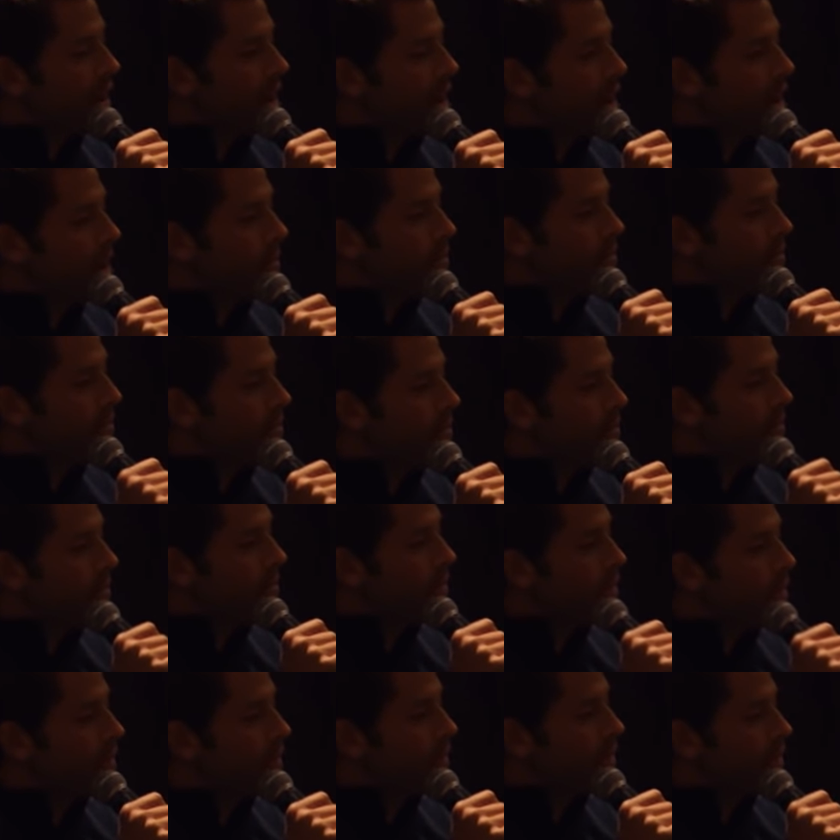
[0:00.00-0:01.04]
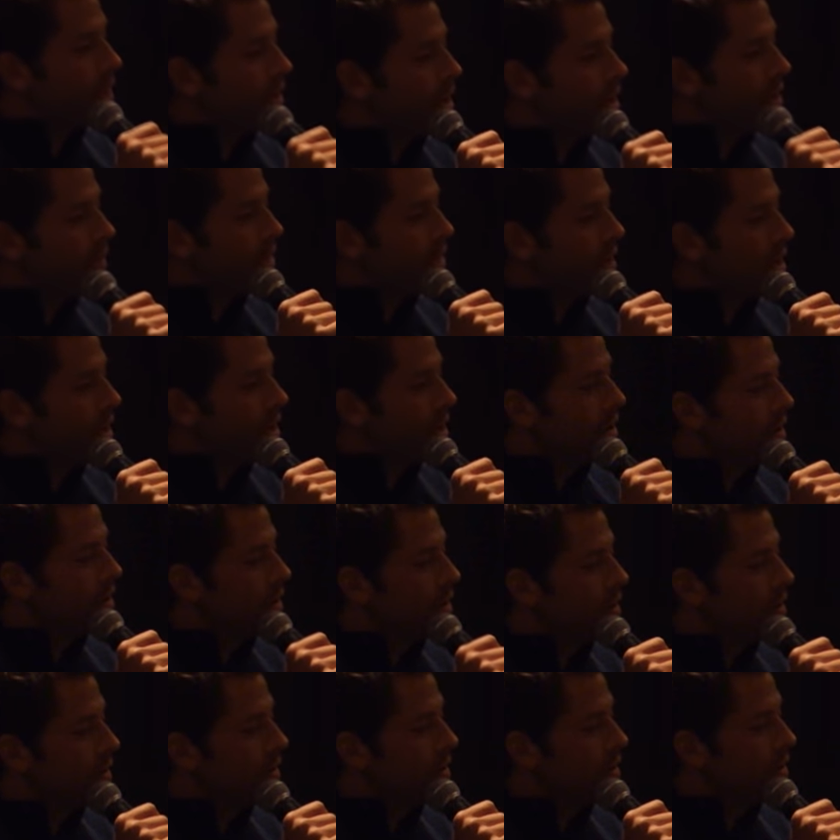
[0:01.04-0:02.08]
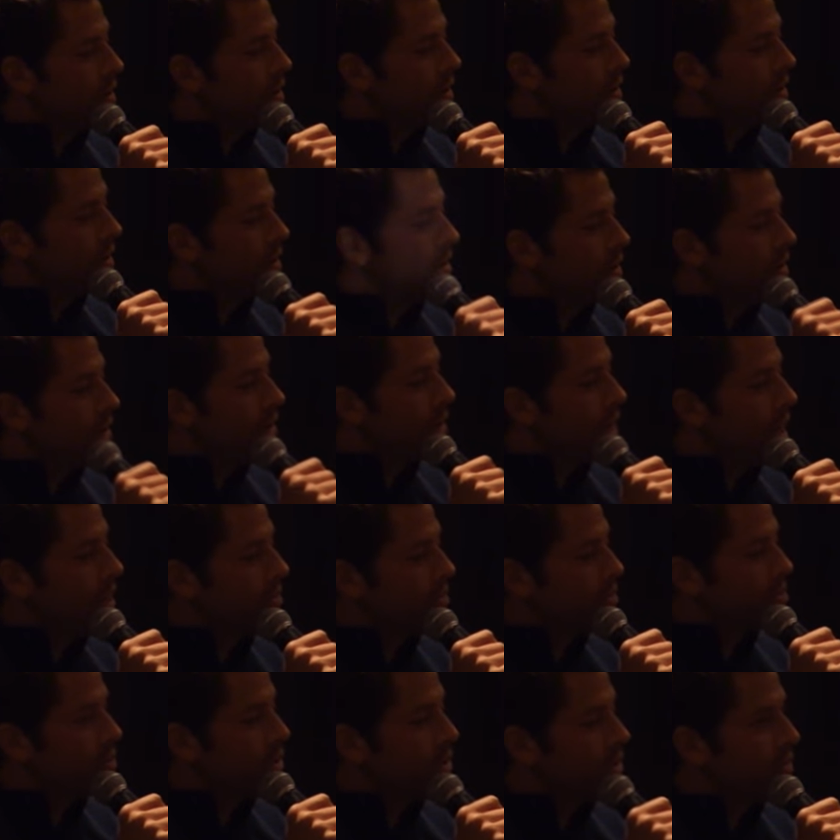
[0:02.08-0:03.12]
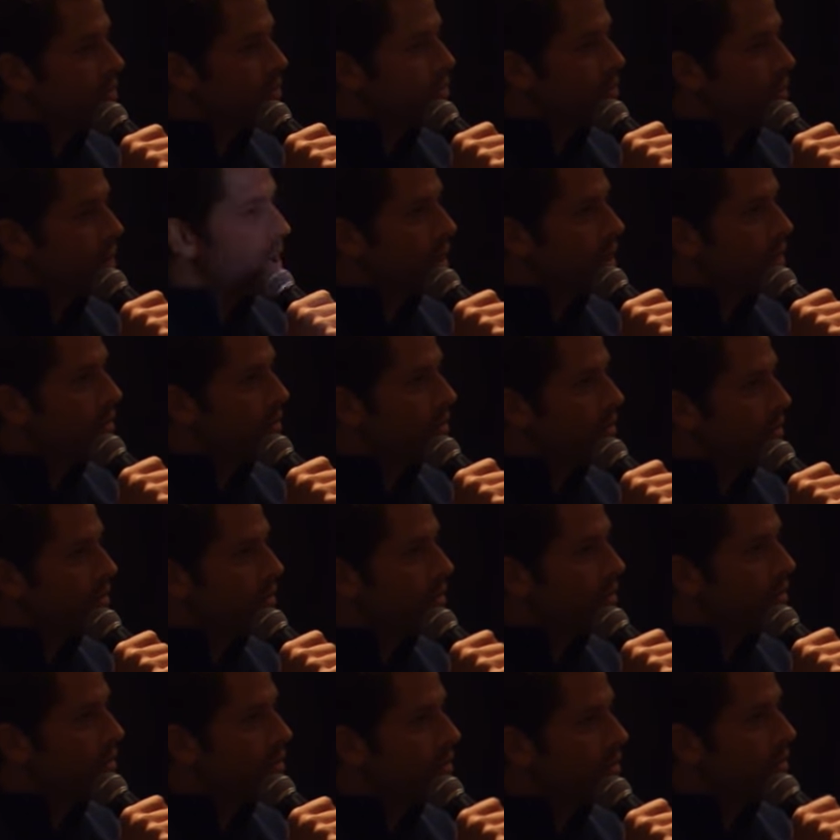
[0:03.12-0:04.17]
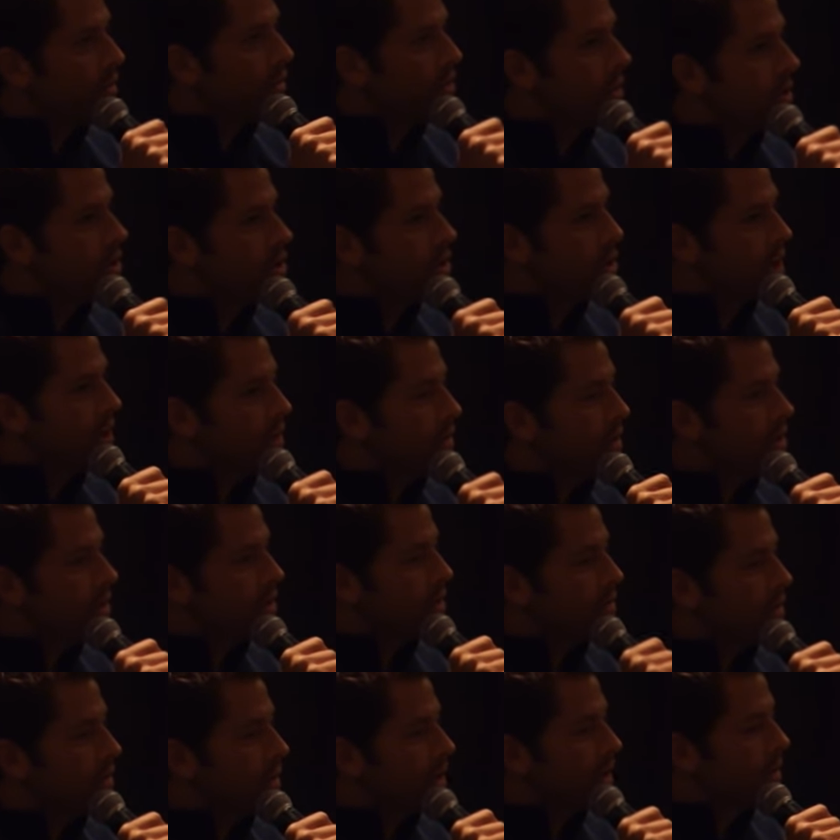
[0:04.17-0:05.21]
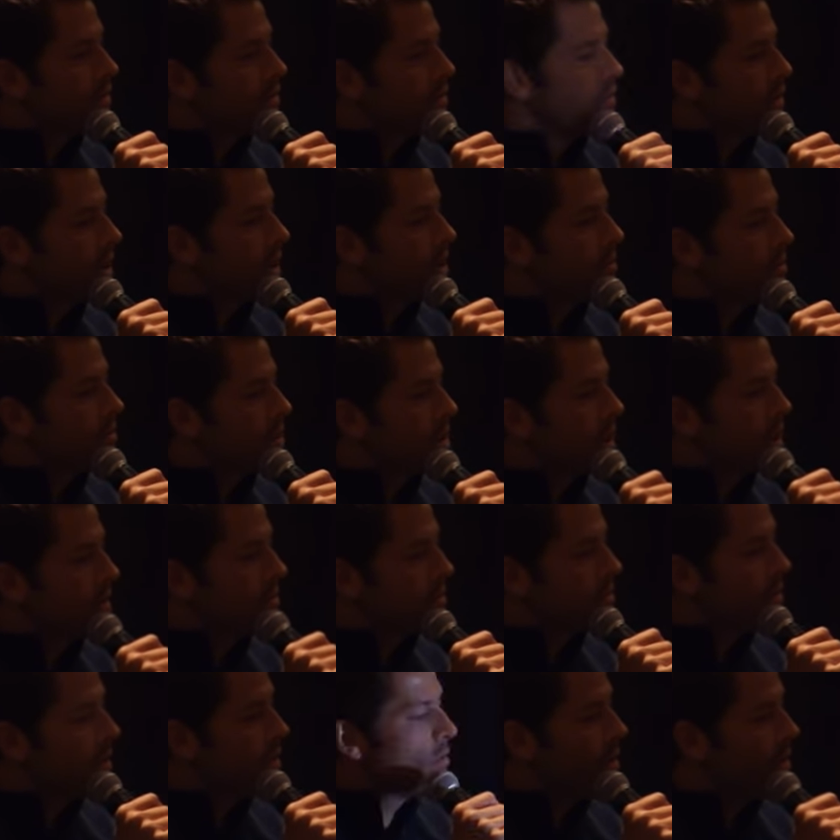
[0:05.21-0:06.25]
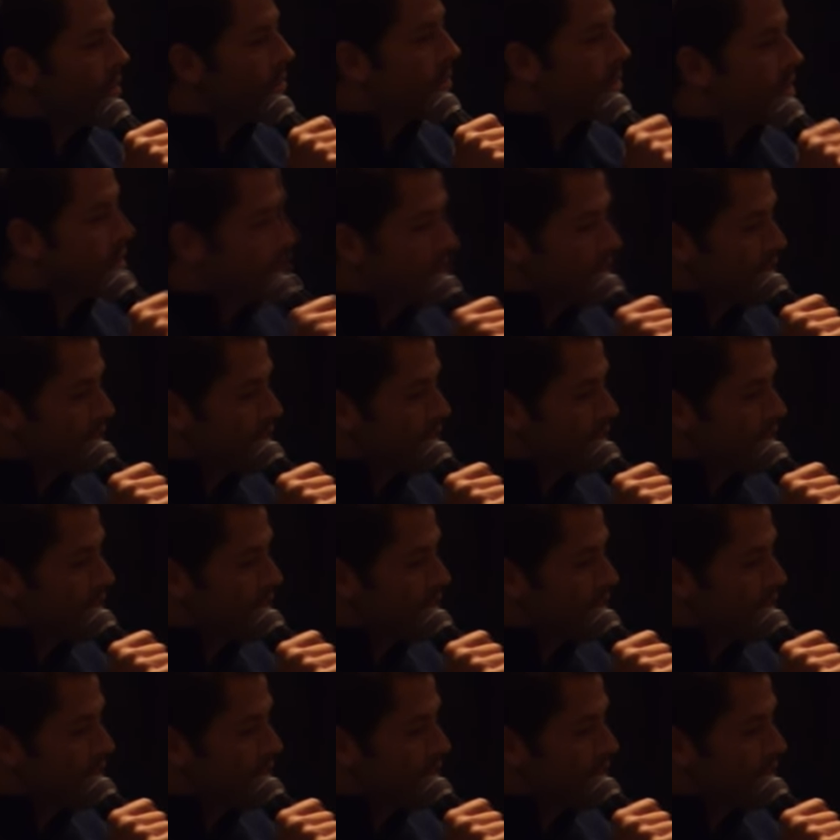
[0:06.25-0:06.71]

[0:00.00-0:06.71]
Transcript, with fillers: um, you know, the, the episodes when, when Jared is like trying to molest me right below